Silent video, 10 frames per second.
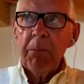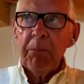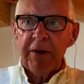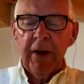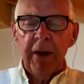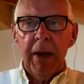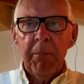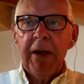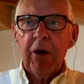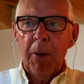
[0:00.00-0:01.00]
But then there are
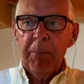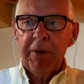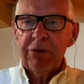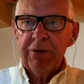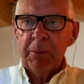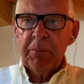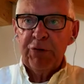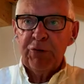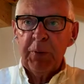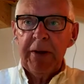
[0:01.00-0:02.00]
many companies in
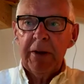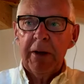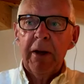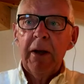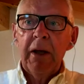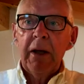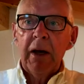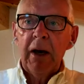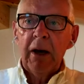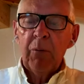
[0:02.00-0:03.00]
between
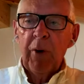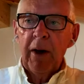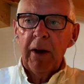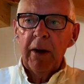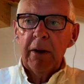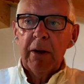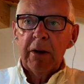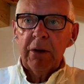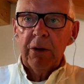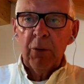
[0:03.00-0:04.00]
where
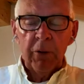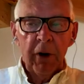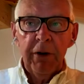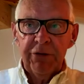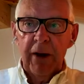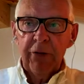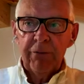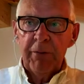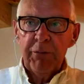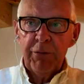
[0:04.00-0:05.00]
you're not in
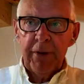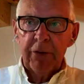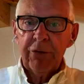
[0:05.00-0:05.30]
charge of everything.